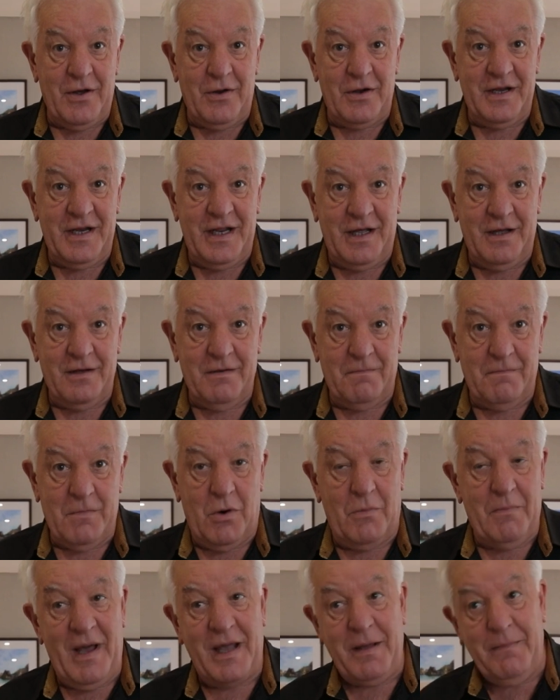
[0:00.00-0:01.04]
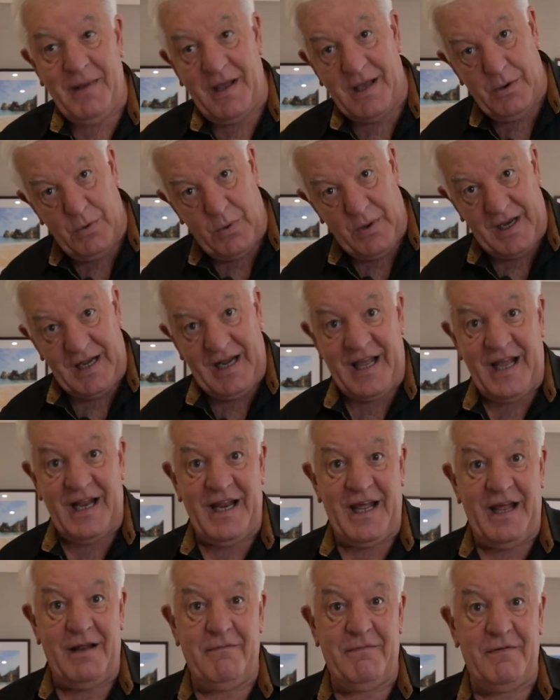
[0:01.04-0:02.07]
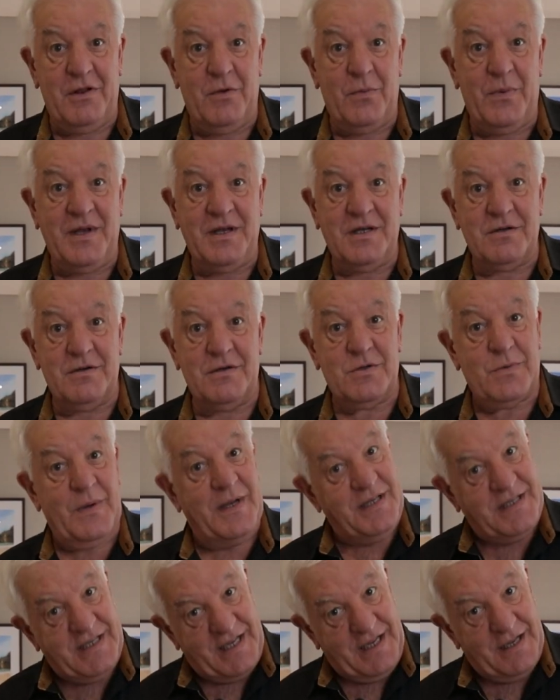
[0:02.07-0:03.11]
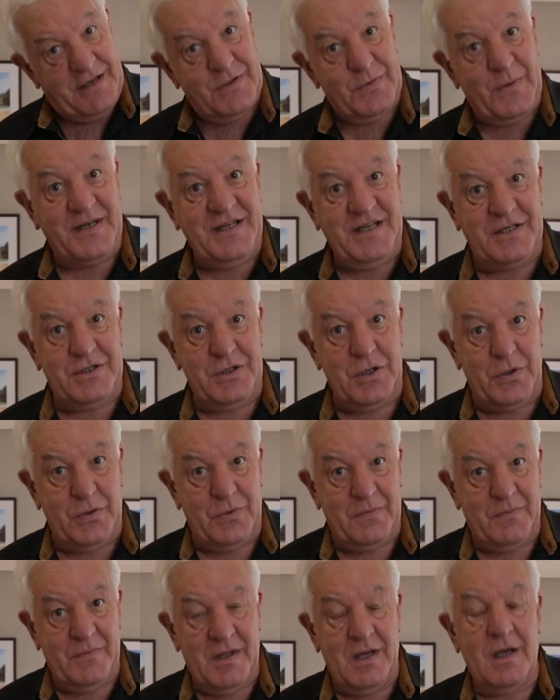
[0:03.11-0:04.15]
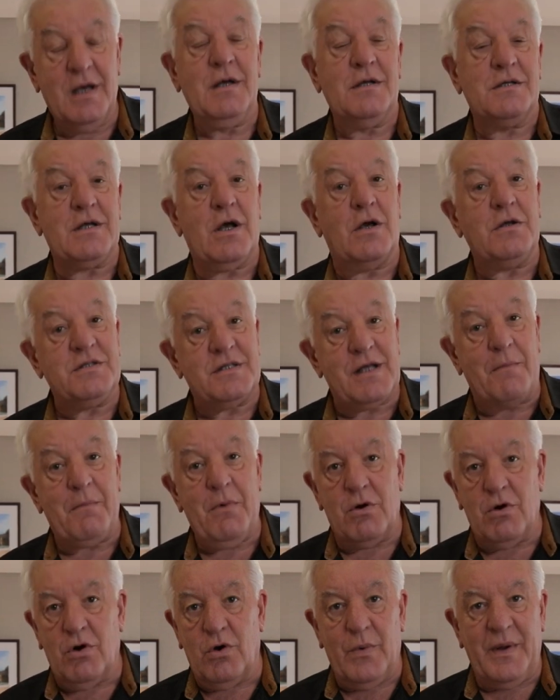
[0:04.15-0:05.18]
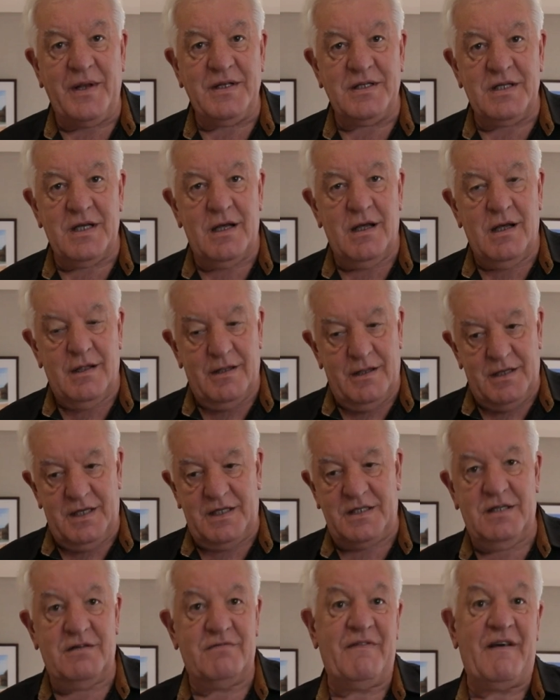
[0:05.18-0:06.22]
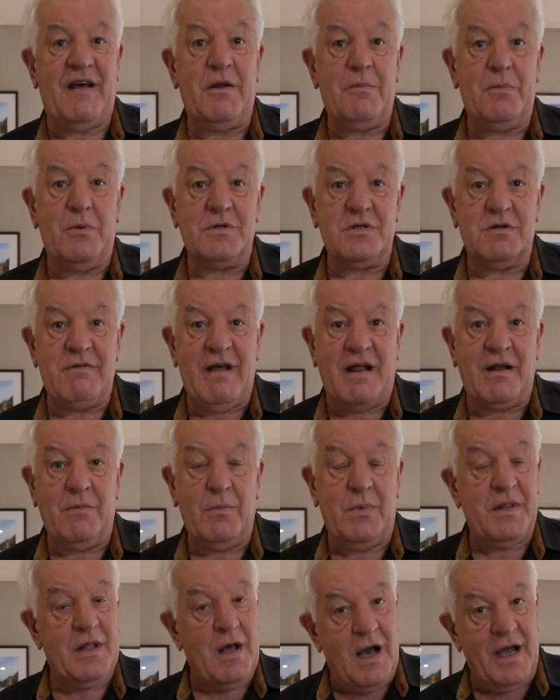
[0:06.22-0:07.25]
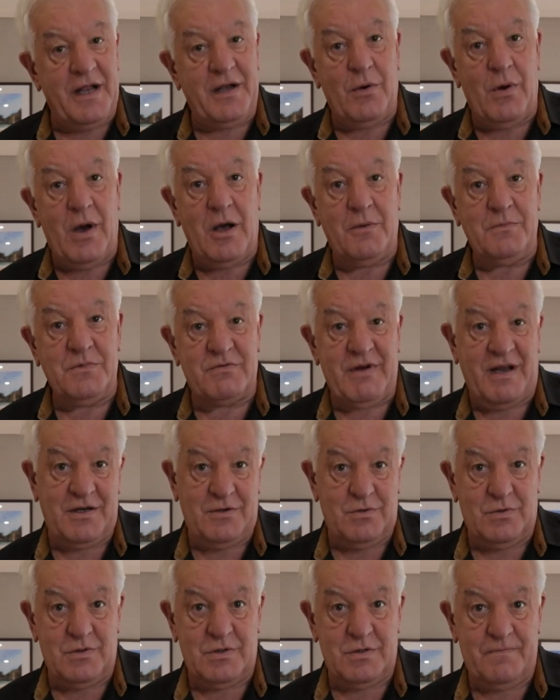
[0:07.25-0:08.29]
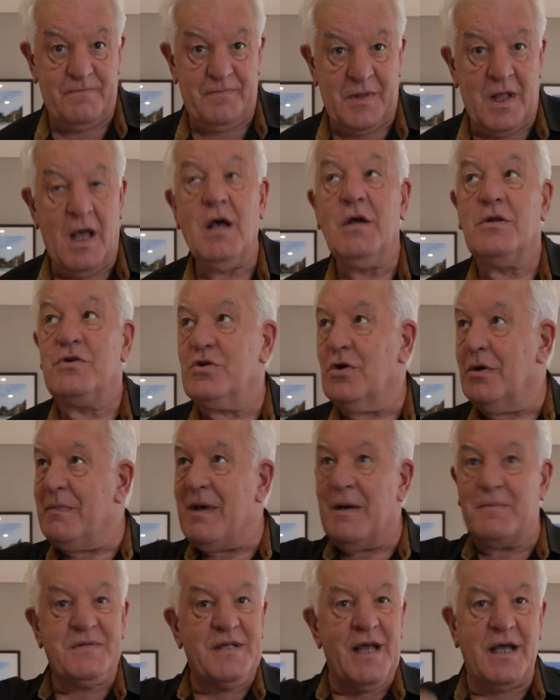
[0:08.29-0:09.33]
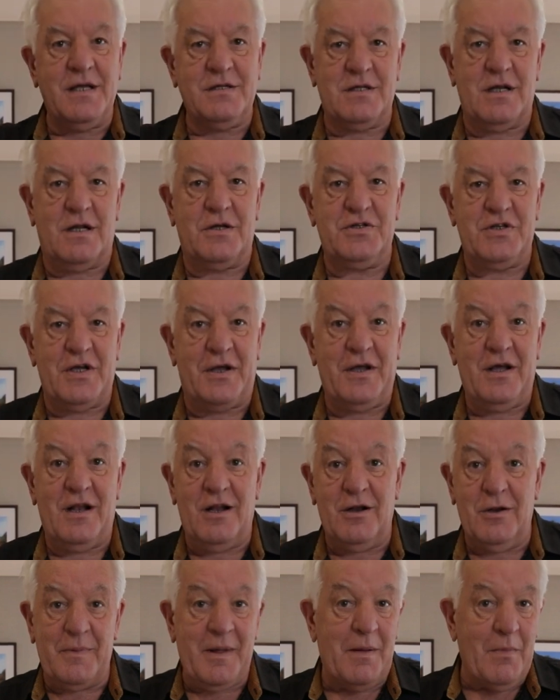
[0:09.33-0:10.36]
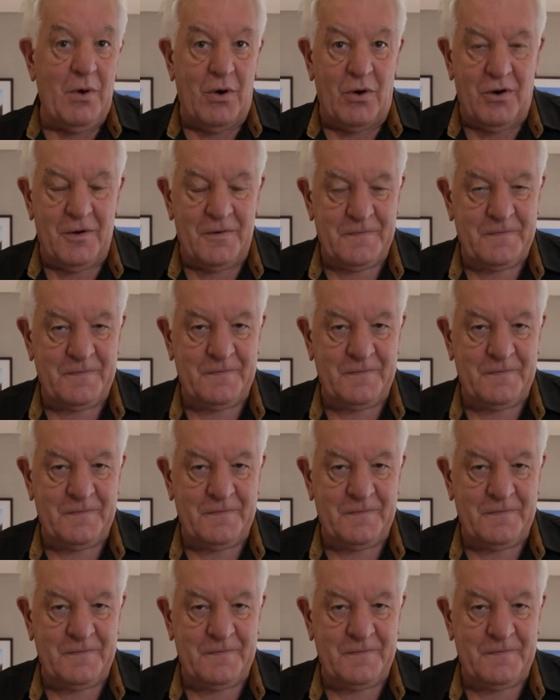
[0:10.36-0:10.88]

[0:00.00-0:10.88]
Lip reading: holiday, or maybe quickly get it in for the winter of 2022. So summer or winter, this is available to rent with Ideal Homes Rentals. Join me upstairs and I'll show you a little bit more.